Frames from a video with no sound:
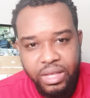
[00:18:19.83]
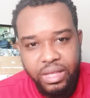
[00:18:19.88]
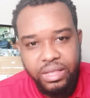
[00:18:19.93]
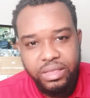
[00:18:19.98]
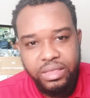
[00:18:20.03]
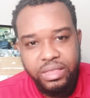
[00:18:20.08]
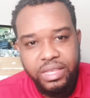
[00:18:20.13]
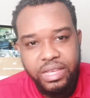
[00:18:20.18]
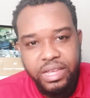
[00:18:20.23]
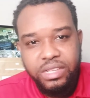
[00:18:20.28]

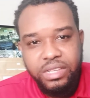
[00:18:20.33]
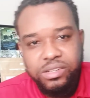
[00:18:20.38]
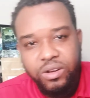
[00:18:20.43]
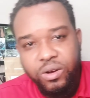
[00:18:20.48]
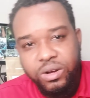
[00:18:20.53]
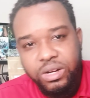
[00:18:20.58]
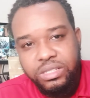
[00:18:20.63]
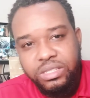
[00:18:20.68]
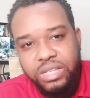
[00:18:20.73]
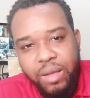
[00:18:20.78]
these
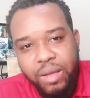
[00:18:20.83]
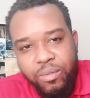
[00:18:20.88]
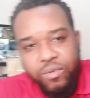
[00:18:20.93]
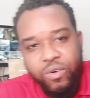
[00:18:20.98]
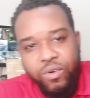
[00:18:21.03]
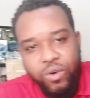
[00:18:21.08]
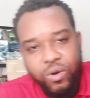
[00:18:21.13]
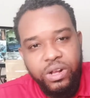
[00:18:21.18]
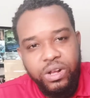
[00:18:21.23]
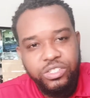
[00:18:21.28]
are the type
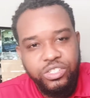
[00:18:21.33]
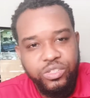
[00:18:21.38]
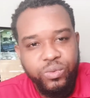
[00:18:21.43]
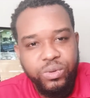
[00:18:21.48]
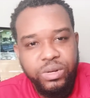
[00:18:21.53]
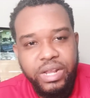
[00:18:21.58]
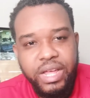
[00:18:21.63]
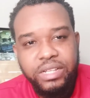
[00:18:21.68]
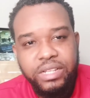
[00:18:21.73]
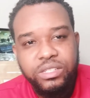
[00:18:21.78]
of oils you
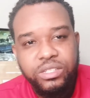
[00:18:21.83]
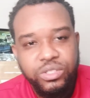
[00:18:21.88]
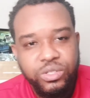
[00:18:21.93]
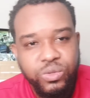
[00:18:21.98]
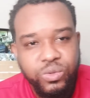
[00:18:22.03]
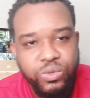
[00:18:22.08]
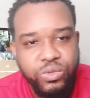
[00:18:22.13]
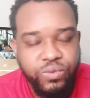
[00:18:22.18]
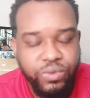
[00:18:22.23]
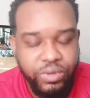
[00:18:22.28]
would like to
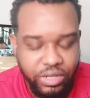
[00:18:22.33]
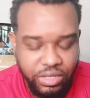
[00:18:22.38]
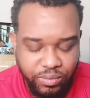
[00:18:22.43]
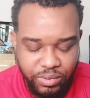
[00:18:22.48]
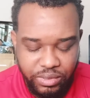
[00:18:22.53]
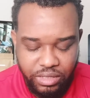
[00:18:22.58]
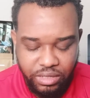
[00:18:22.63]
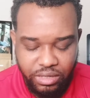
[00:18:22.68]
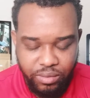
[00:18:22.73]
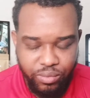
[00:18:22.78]
use for this
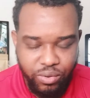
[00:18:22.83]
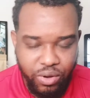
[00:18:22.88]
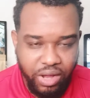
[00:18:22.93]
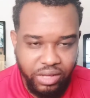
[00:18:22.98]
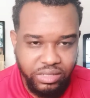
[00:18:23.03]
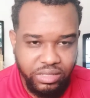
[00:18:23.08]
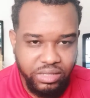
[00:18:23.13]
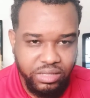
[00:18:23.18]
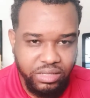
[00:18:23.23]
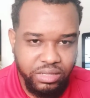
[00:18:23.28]
particular
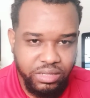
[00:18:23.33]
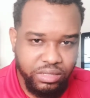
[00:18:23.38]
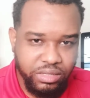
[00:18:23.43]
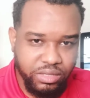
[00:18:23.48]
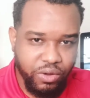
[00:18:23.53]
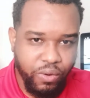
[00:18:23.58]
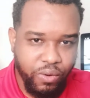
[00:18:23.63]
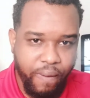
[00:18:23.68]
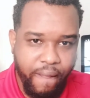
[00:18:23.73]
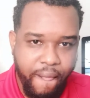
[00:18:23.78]
process.
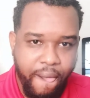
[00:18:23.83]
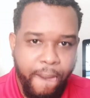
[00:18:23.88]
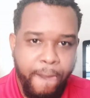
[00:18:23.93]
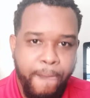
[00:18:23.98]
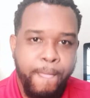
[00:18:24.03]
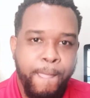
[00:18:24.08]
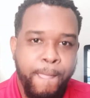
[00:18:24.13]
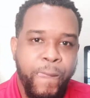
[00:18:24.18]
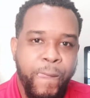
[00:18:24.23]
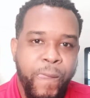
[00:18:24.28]
So
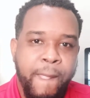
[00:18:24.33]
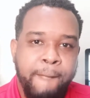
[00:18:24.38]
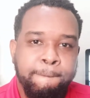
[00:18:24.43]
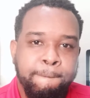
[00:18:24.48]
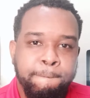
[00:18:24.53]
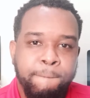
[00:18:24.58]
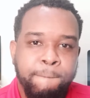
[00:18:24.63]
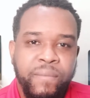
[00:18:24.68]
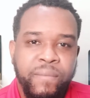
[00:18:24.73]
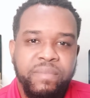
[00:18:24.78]

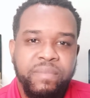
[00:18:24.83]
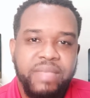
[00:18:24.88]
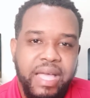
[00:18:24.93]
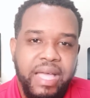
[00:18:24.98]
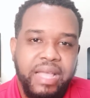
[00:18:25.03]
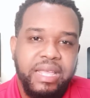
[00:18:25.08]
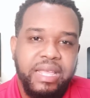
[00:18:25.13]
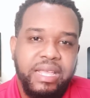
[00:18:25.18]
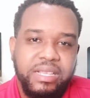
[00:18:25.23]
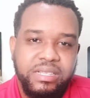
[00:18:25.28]

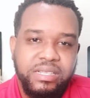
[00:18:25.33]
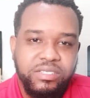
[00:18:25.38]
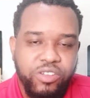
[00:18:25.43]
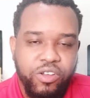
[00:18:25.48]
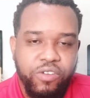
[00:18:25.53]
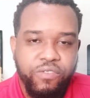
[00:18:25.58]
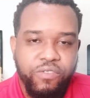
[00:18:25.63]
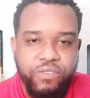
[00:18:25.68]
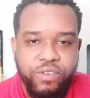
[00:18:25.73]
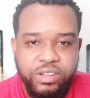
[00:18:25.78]
that is
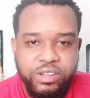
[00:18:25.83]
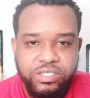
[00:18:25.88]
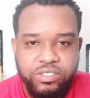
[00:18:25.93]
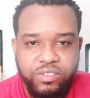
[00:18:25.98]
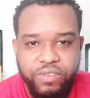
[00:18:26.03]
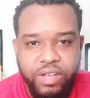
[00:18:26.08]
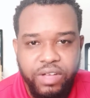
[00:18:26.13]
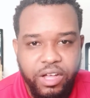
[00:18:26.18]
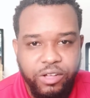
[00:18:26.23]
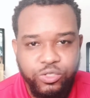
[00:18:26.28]
your version
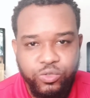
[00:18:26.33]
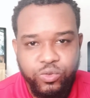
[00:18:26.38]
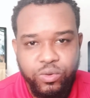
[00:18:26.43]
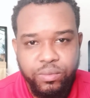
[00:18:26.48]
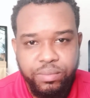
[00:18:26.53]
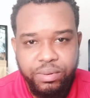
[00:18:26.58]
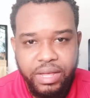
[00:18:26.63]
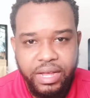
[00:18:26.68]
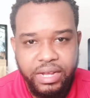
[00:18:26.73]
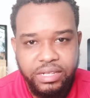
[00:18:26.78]
of how to
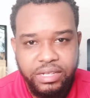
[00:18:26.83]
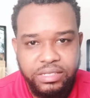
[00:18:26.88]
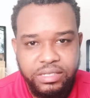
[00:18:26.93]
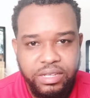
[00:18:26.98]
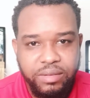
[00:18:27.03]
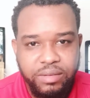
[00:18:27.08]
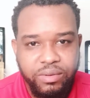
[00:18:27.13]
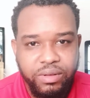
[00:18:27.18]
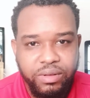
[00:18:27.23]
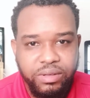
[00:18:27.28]
apply the sea
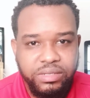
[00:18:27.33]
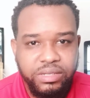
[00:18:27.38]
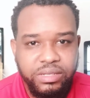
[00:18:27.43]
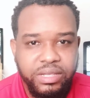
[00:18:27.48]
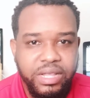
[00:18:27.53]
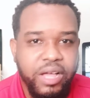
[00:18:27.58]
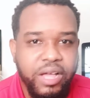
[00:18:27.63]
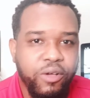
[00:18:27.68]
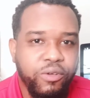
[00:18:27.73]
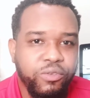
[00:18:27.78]
moss.
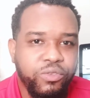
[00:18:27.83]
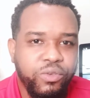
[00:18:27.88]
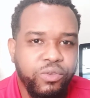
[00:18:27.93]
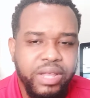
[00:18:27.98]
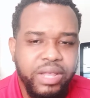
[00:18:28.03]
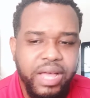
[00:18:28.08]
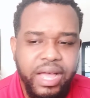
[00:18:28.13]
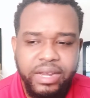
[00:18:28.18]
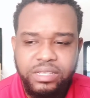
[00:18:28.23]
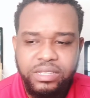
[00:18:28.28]
Now, you can
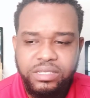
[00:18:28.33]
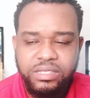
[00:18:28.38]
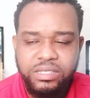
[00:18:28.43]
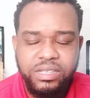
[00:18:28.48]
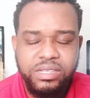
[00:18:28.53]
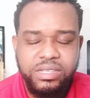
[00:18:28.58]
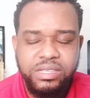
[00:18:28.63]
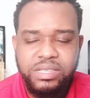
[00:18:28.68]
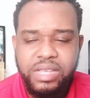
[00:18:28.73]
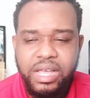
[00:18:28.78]
add it to
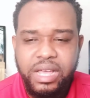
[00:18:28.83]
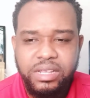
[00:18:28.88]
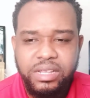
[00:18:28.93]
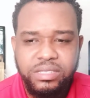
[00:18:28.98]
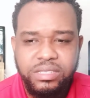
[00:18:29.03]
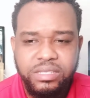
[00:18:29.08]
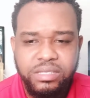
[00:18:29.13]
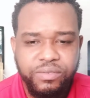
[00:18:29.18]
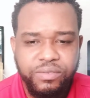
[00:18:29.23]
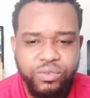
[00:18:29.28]
your
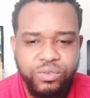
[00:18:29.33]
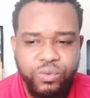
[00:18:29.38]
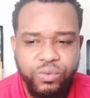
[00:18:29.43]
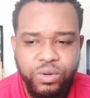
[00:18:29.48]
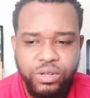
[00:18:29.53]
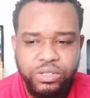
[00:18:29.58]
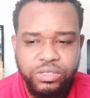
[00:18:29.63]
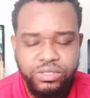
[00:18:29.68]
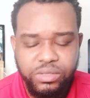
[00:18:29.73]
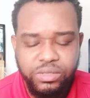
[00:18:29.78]
salads if you
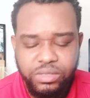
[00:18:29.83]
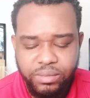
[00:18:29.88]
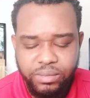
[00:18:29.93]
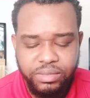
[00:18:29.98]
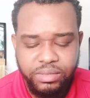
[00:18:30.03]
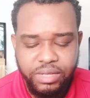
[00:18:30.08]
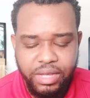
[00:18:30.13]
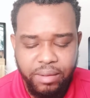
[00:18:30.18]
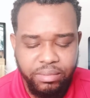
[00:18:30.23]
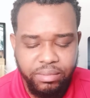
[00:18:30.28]
want to.
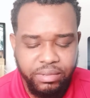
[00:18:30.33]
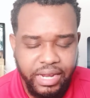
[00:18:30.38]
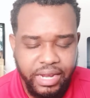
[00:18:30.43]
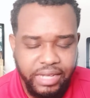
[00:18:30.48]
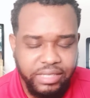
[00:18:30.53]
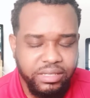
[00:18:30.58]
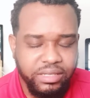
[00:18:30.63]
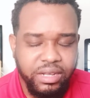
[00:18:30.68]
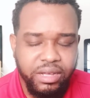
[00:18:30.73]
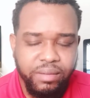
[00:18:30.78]
Sometimes
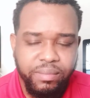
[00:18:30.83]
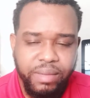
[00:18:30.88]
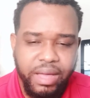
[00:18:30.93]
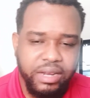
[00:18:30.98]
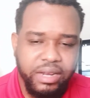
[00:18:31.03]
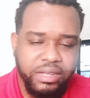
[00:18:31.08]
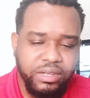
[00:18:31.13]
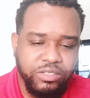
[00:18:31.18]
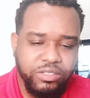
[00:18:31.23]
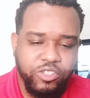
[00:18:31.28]
dice it up, add
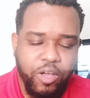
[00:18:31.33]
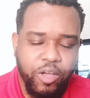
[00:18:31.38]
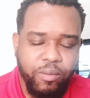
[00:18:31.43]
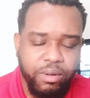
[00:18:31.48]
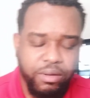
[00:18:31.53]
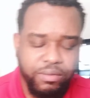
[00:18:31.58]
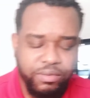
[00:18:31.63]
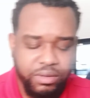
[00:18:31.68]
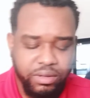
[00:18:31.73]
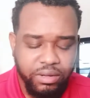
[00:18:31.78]
it on top
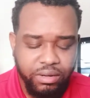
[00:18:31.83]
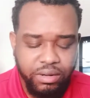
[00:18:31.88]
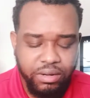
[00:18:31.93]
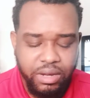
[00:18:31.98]
of your